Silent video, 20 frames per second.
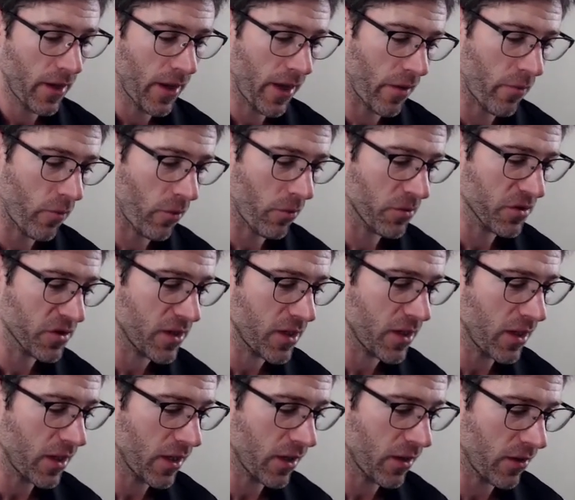And what we're
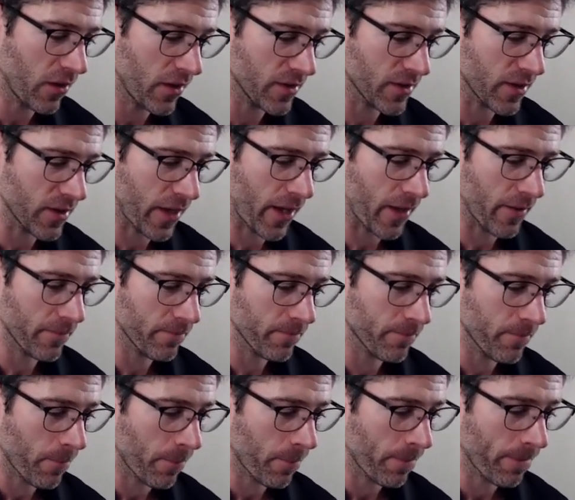seeing here is that
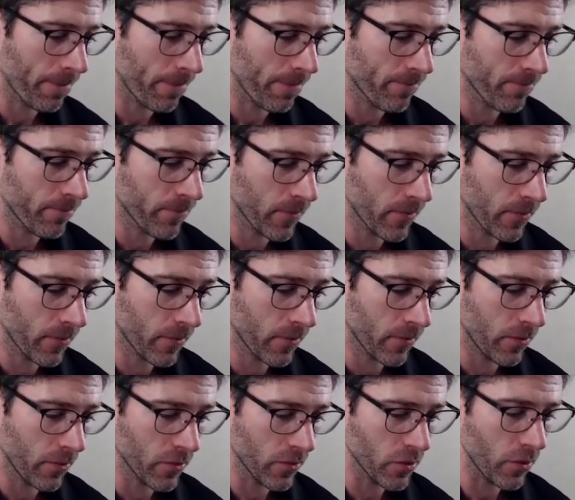
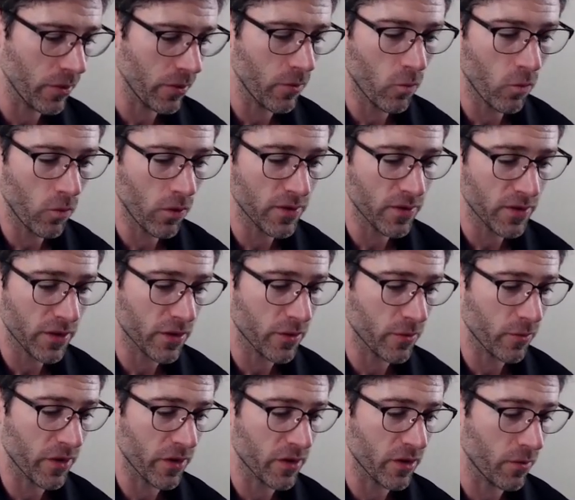there's only one
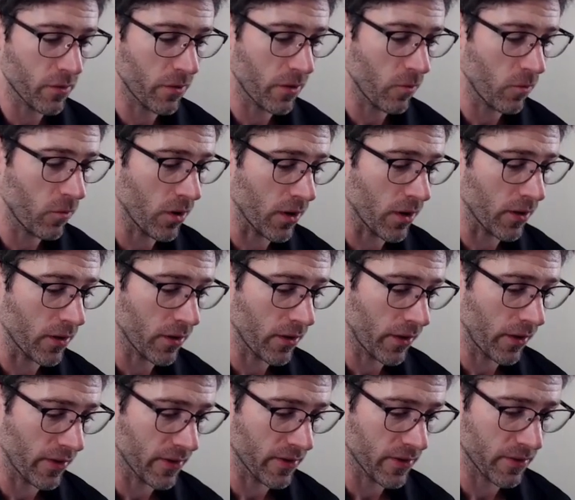situation that we want.
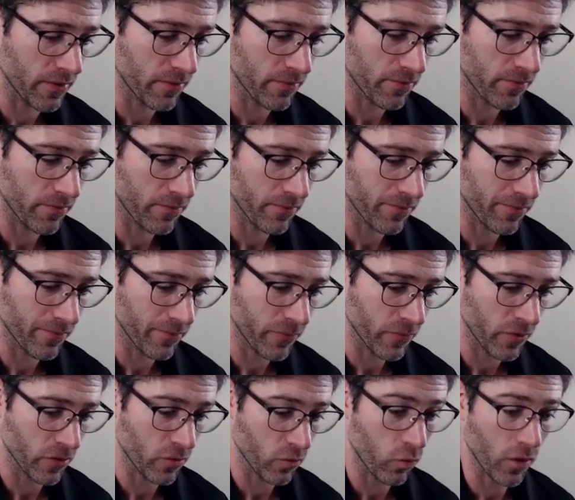It's
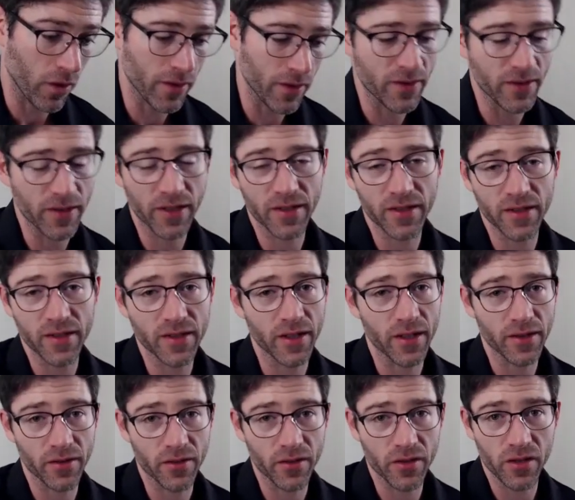there's one, six, and
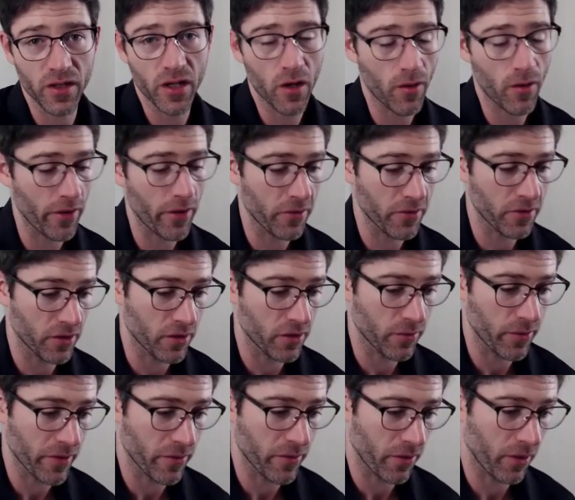six. There's no other
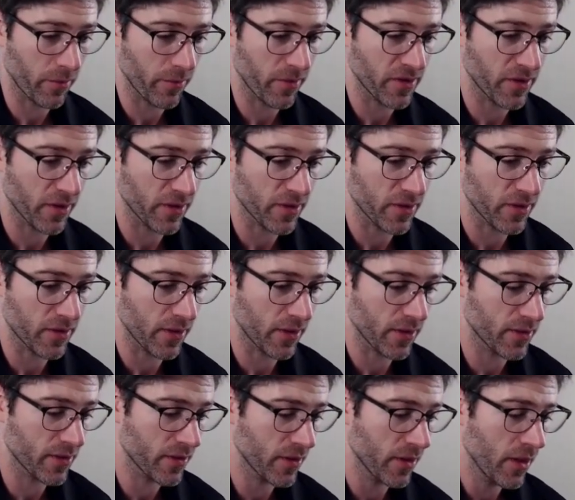situation where it can be six and
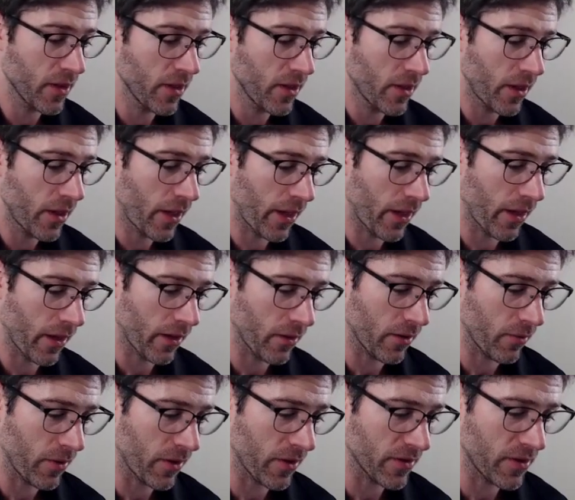six.
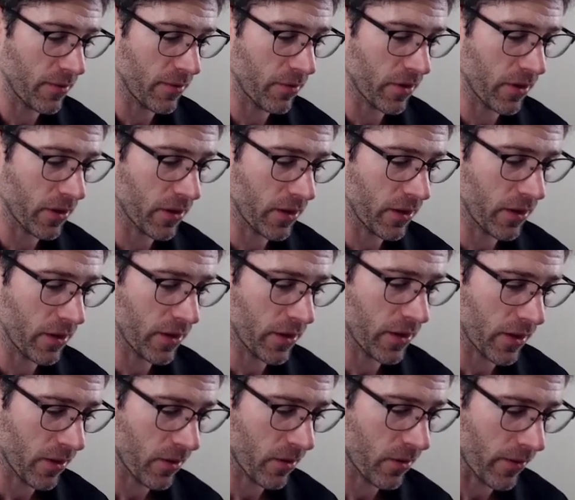And we can see pretty clearly
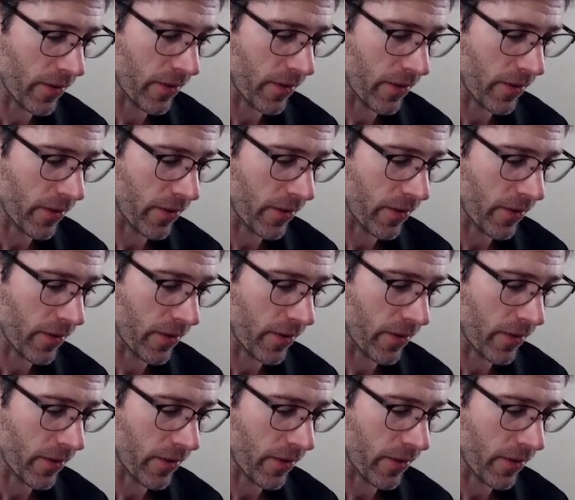here